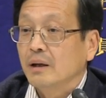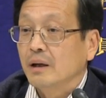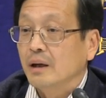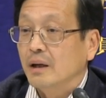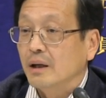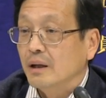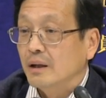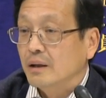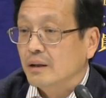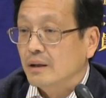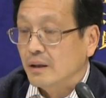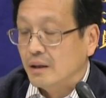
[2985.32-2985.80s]

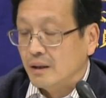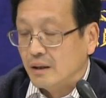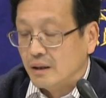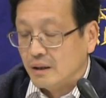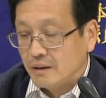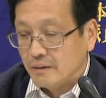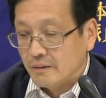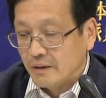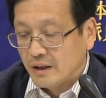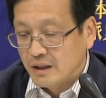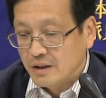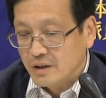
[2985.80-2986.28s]
And
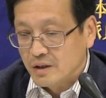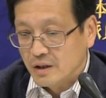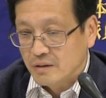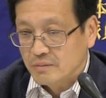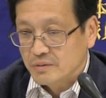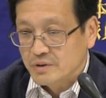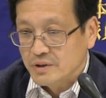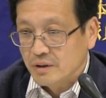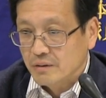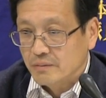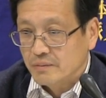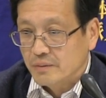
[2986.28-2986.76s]
in
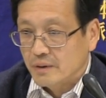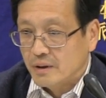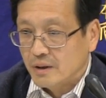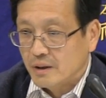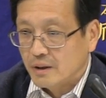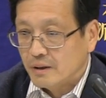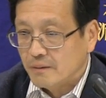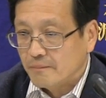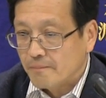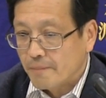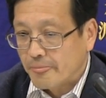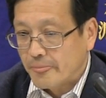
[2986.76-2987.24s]
terms of
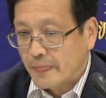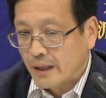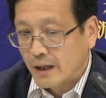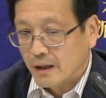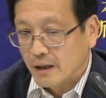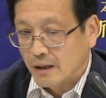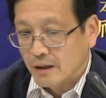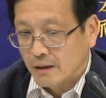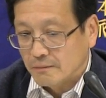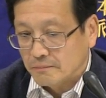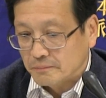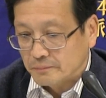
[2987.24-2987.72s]

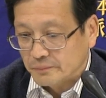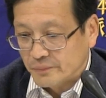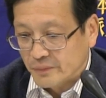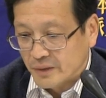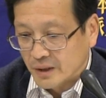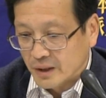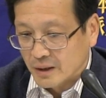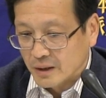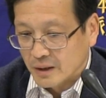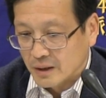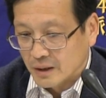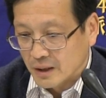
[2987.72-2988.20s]

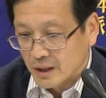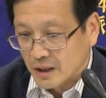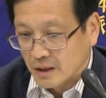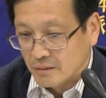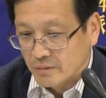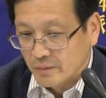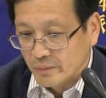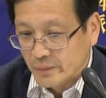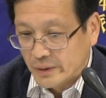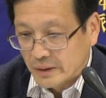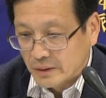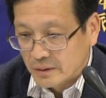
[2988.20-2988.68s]
the
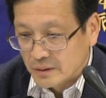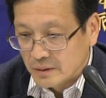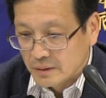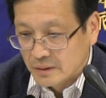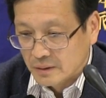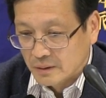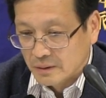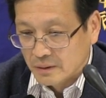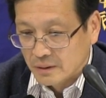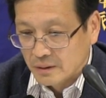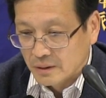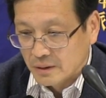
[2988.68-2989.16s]
government
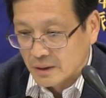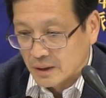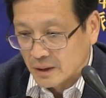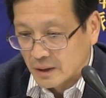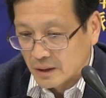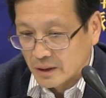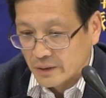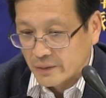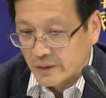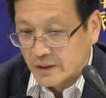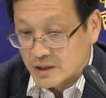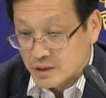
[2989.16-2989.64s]

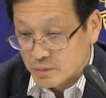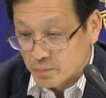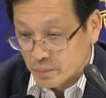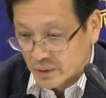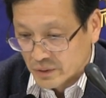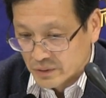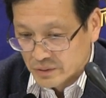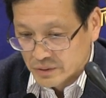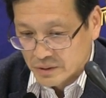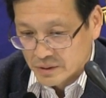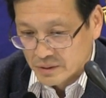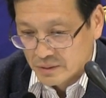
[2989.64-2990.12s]

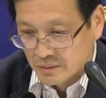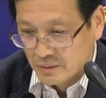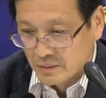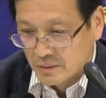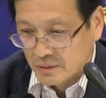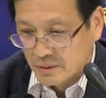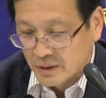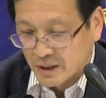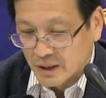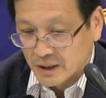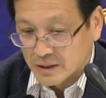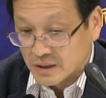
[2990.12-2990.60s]
response,
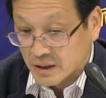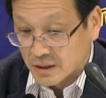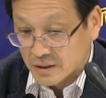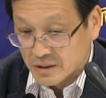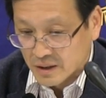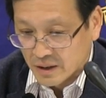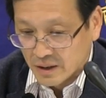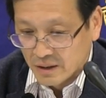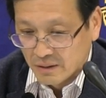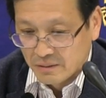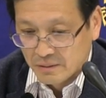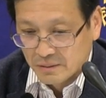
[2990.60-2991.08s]
as I
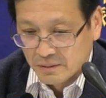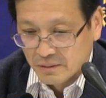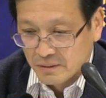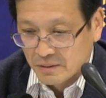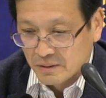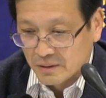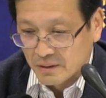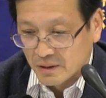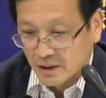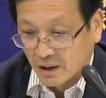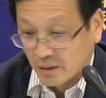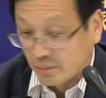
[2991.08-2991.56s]
said,
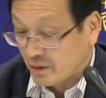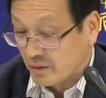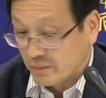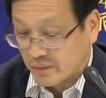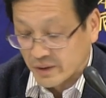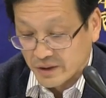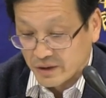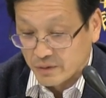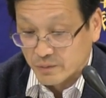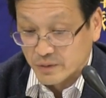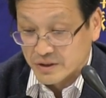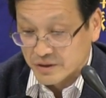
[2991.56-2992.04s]

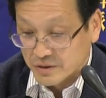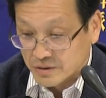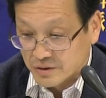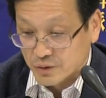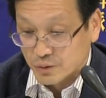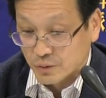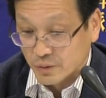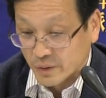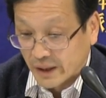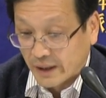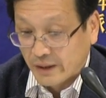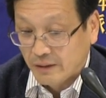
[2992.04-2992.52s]
everybody was
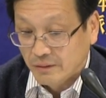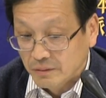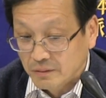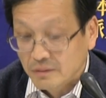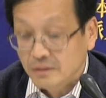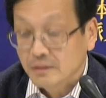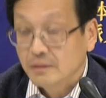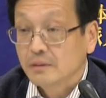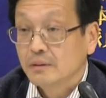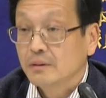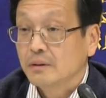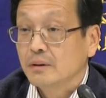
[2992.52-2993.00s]
too late,
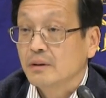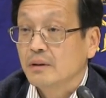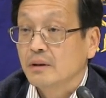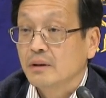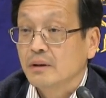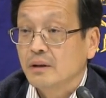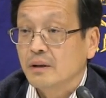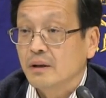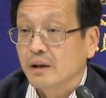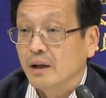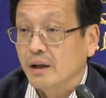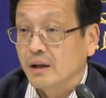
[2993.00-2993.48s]

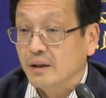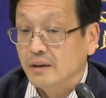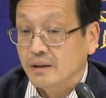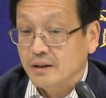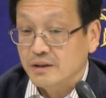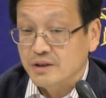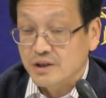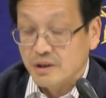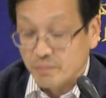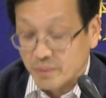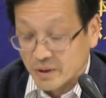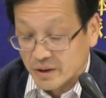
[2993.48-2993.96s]

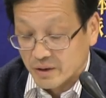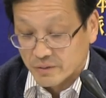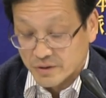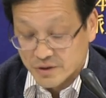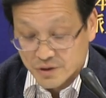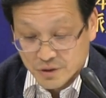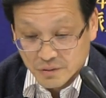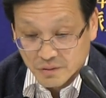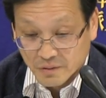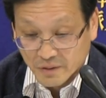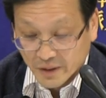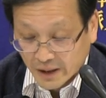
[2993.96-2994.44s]
and Japan
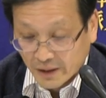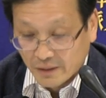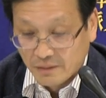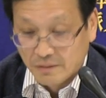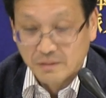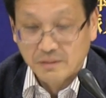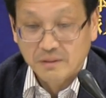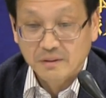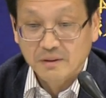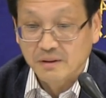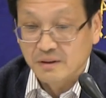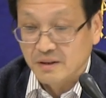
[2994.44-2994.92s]
was too
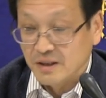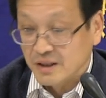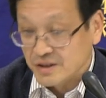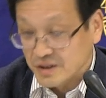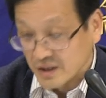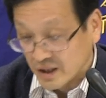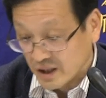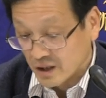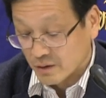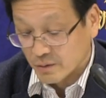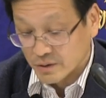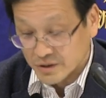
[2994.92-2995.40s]
late, the
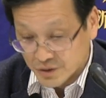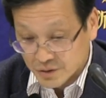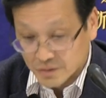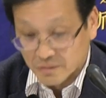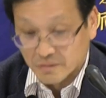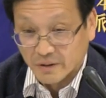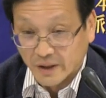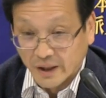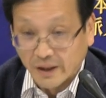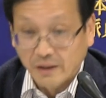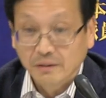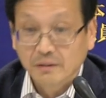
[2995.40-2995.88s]
China was
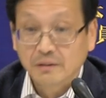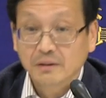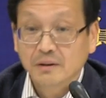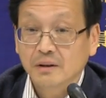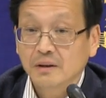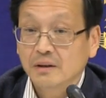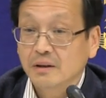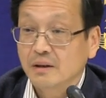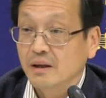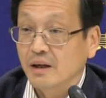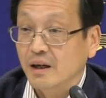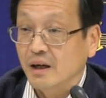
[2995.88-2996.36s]
too late,
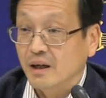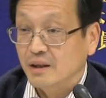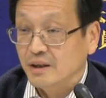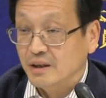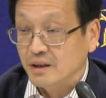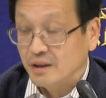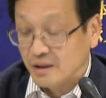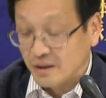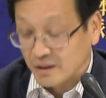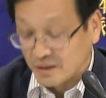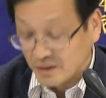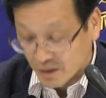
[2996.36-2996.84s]

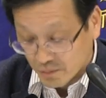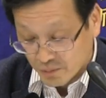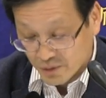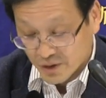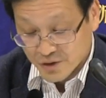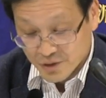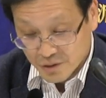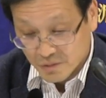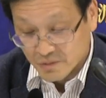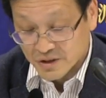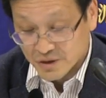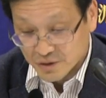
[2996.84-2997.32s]
the
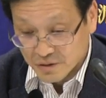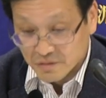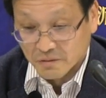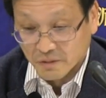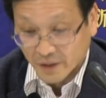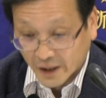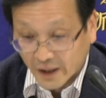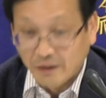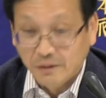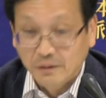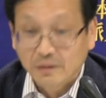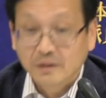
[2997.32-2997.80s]
WHO was too
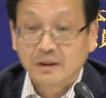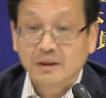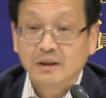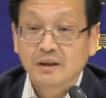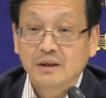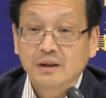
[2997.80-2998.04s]
late,